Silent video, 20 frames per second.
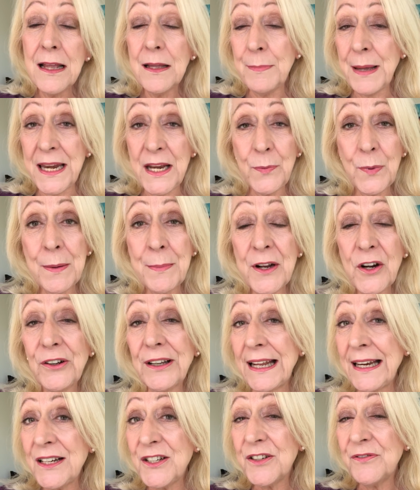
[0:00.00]
Many women are
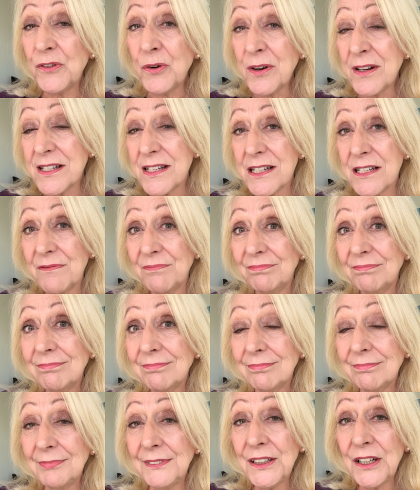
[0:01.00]
getting divorced
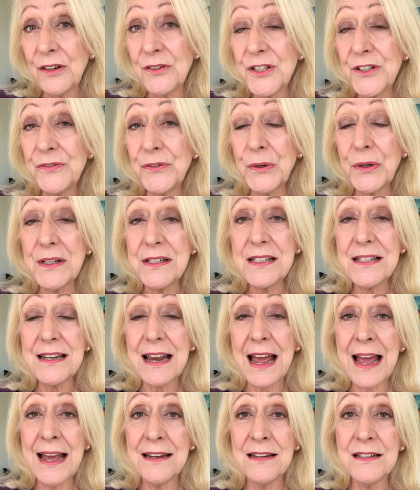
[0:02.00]
you know, divorced
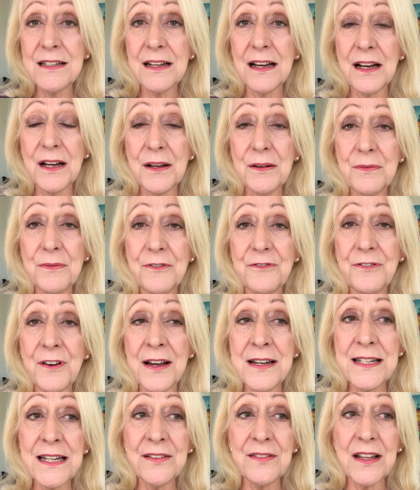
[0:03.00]
and uh,
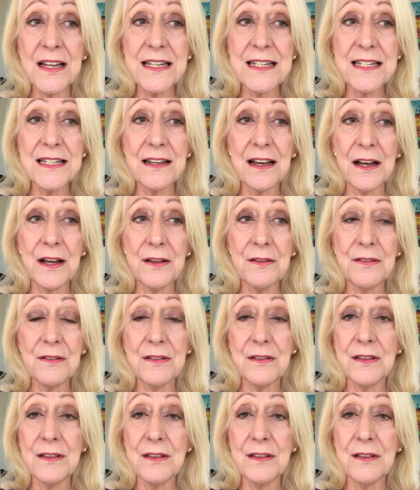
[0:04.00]
finding that uh,